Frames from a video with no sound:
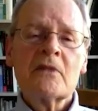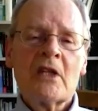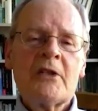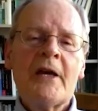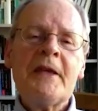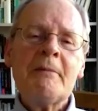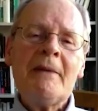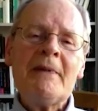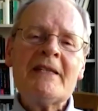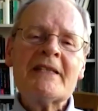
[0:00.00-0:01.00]
So I think
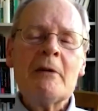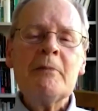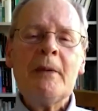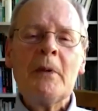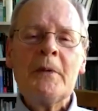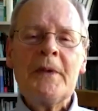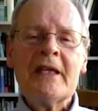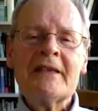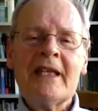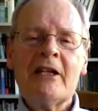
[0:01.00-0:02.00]
maybe some people
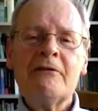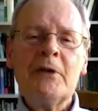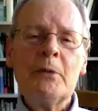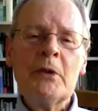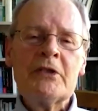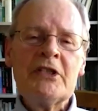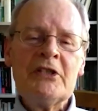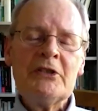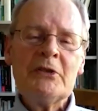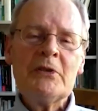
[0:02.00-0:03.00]
think that if you were to
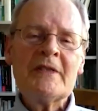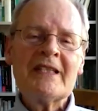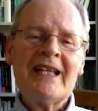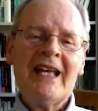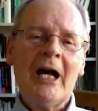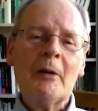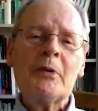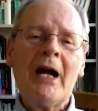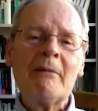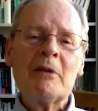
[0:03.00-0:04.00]
use a
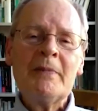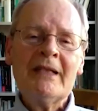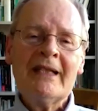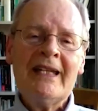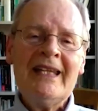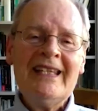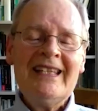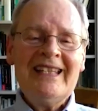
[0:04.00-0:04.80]
probability